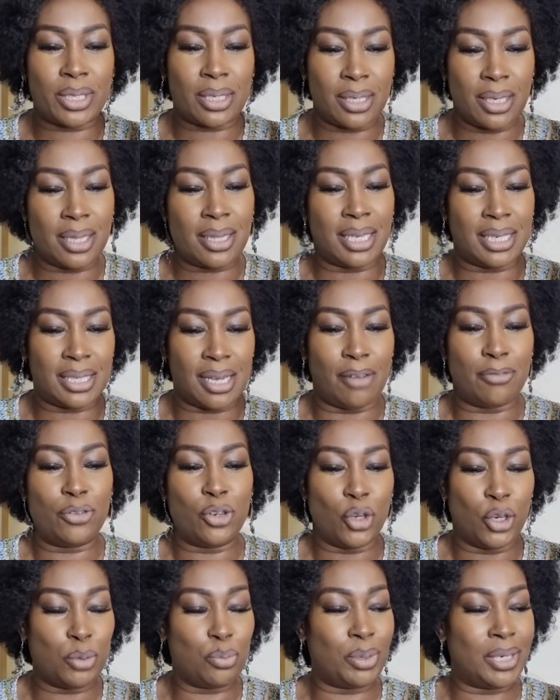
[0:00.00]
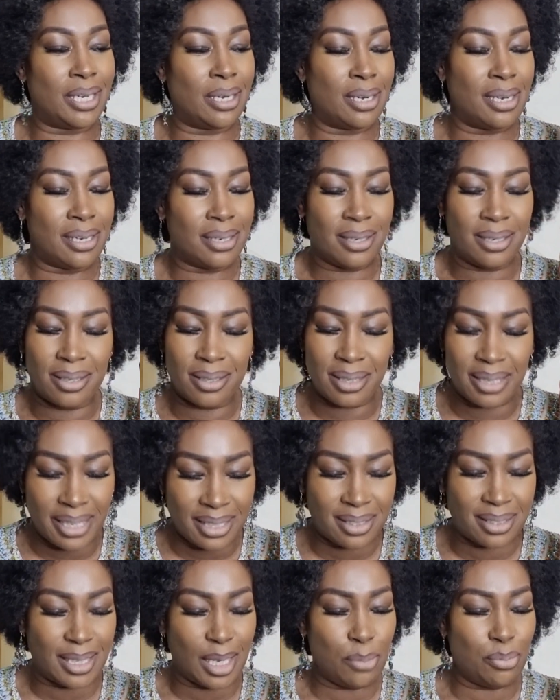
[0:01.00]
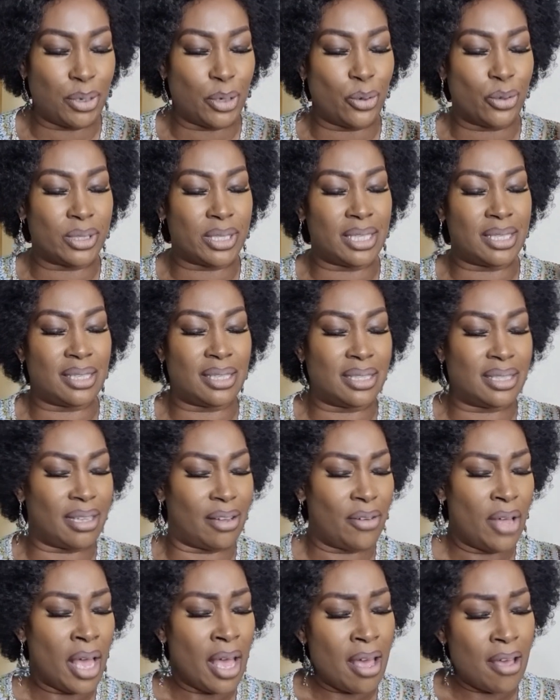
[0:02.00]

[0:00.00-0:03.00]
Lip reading: here that have not been listed, because this is a